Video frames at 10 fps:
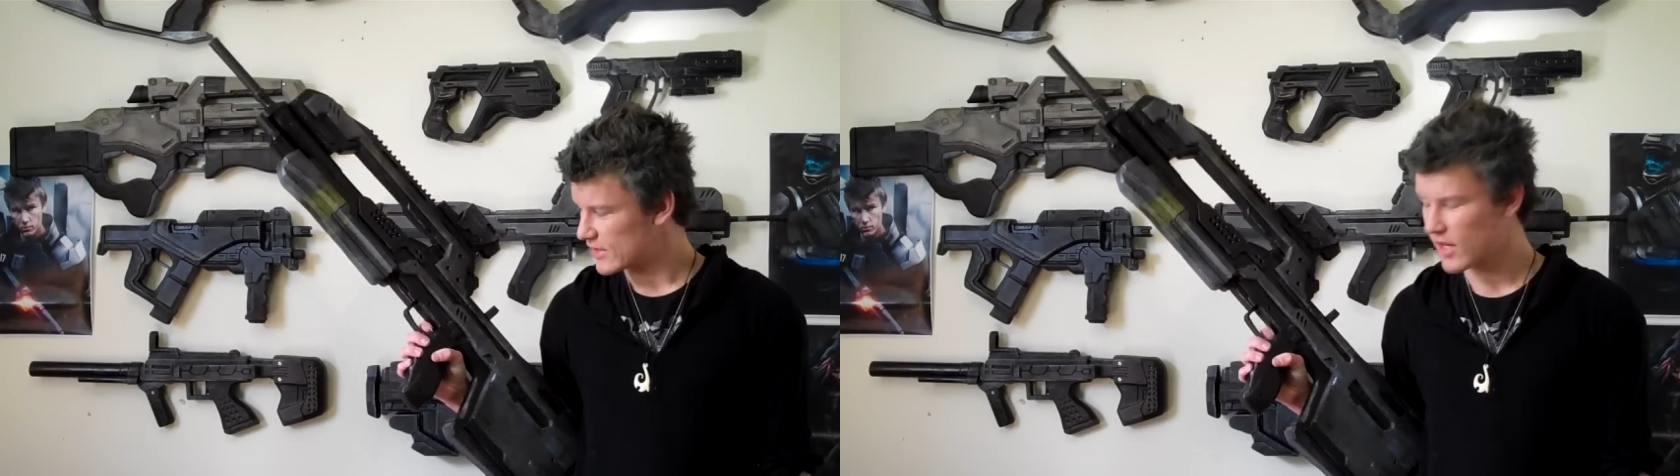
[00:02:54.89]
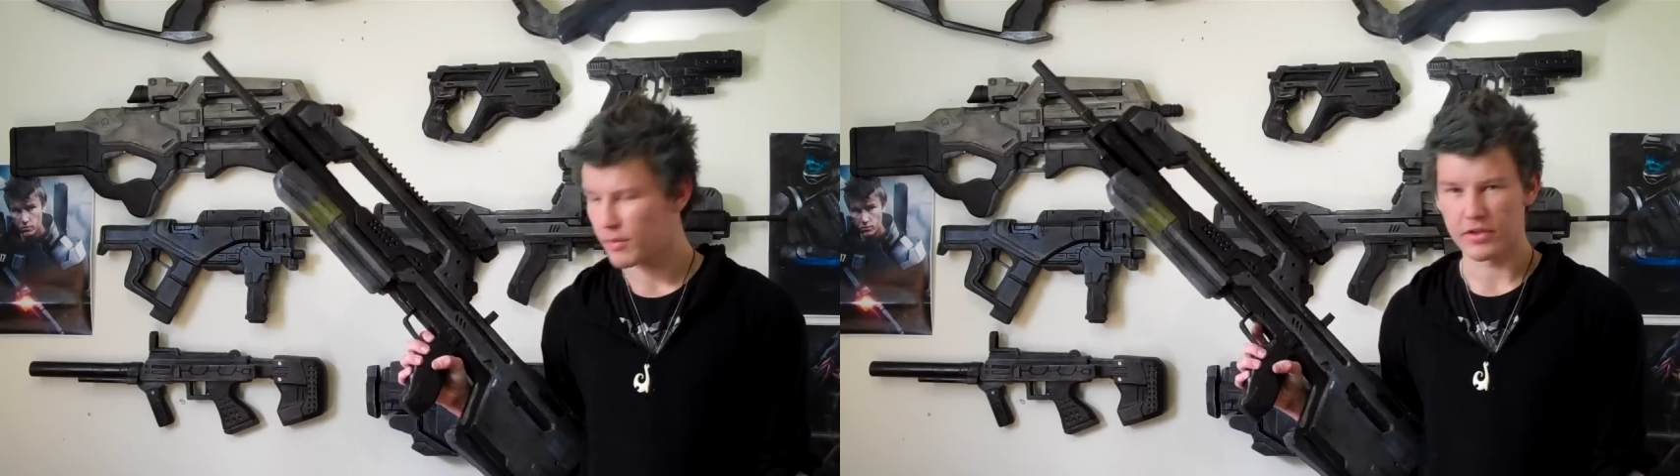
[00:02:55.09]

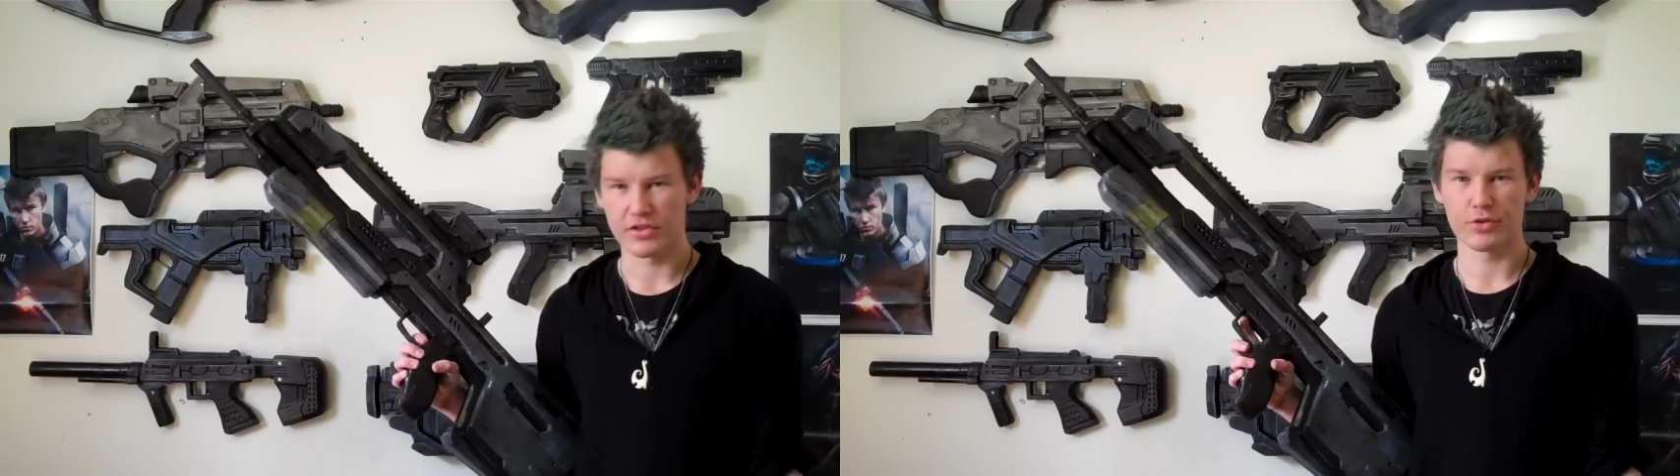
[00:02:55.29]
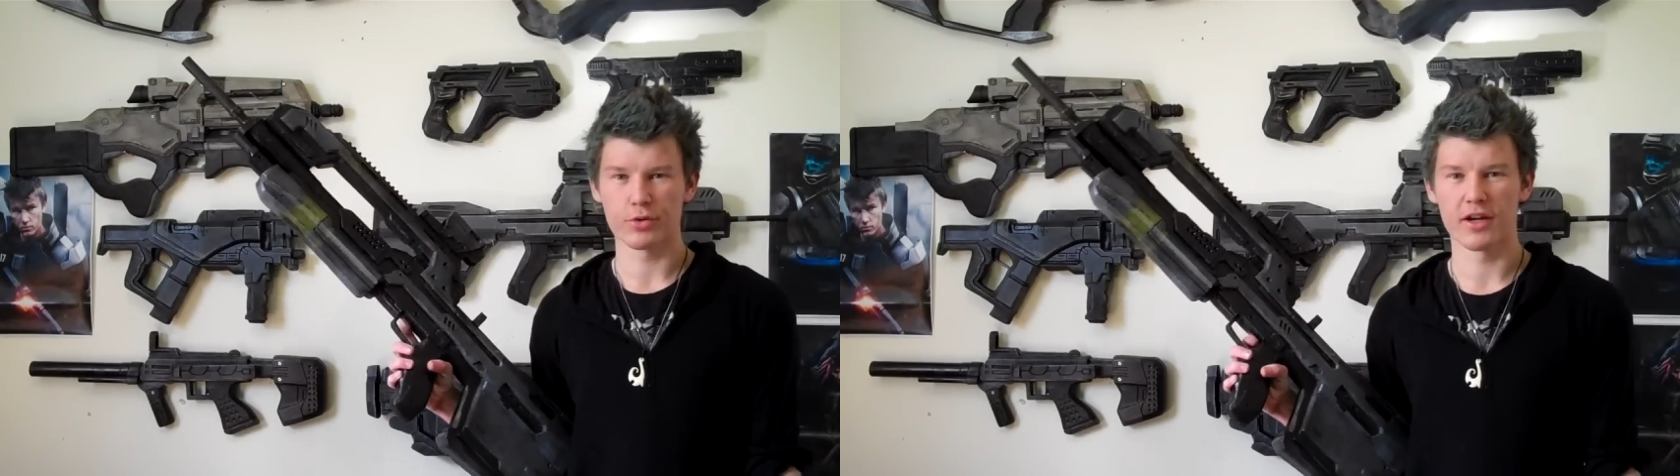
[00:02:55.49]
You can't really
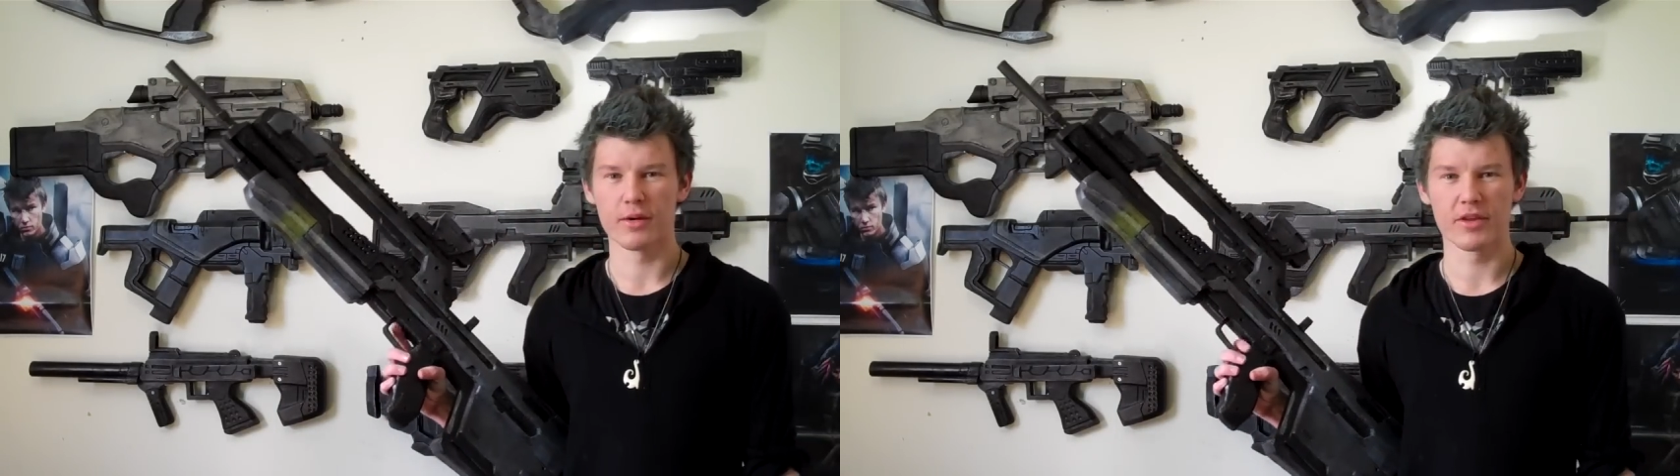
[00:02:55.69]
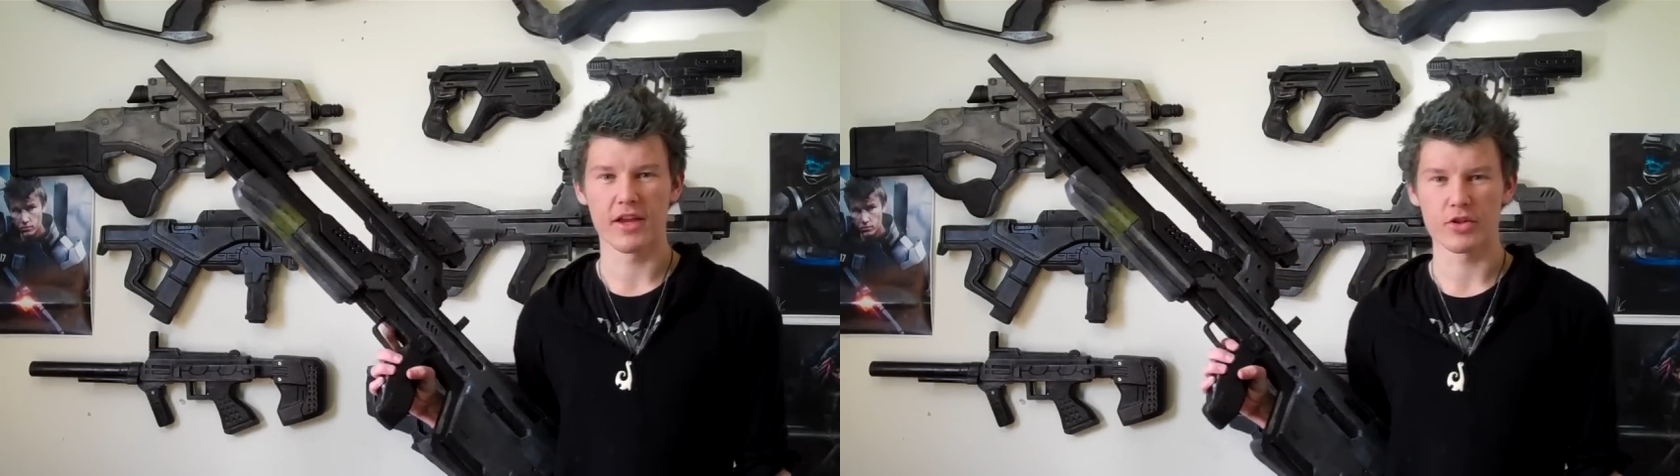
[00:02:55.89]
shoot a
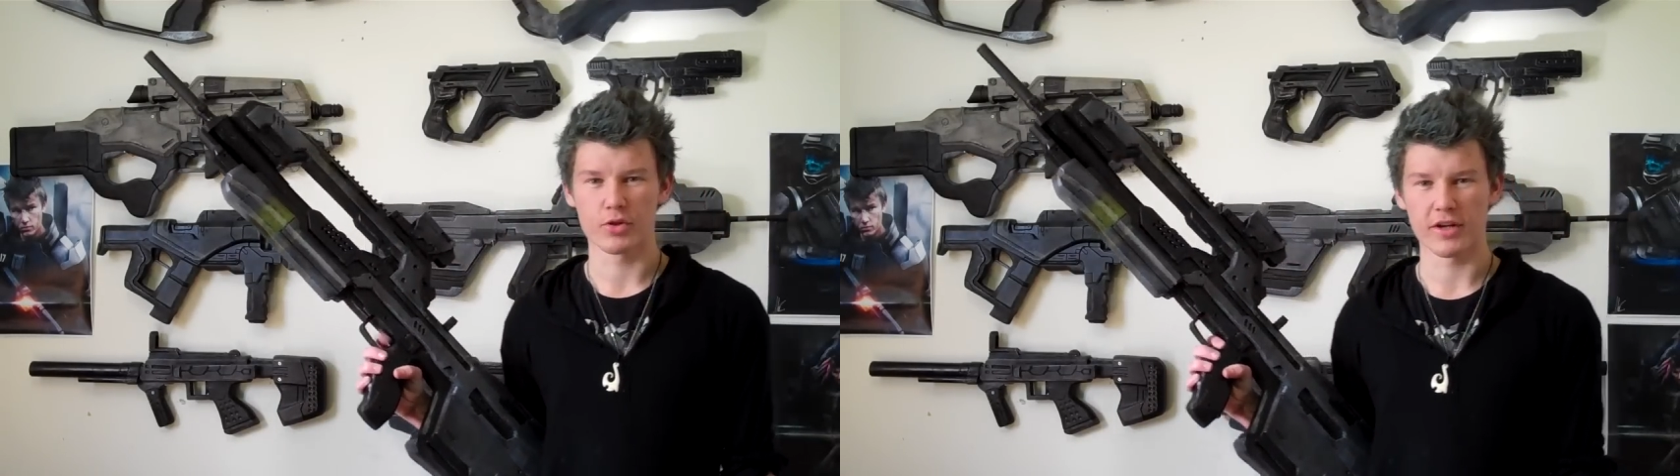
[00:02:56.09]
gun without a